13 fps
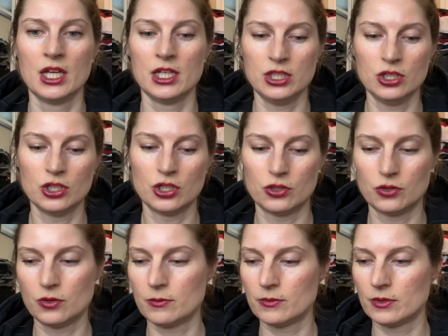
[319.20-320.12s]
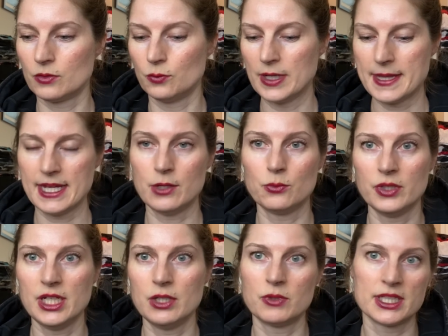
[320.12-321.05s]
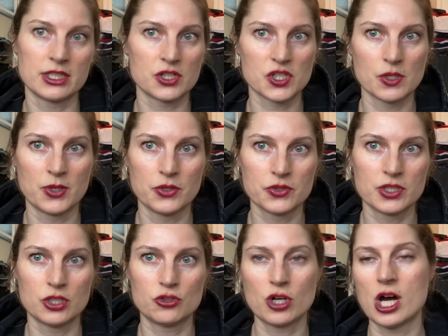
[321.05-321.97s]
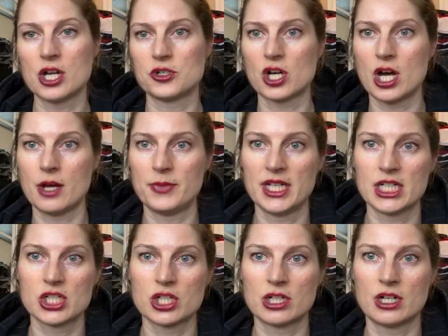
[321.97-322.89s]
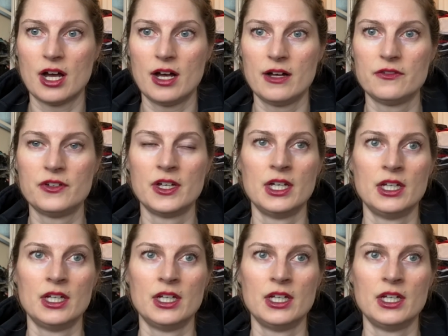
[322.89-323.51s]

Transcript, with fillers: you know, when they read what they're supposed to draw, draw a picture of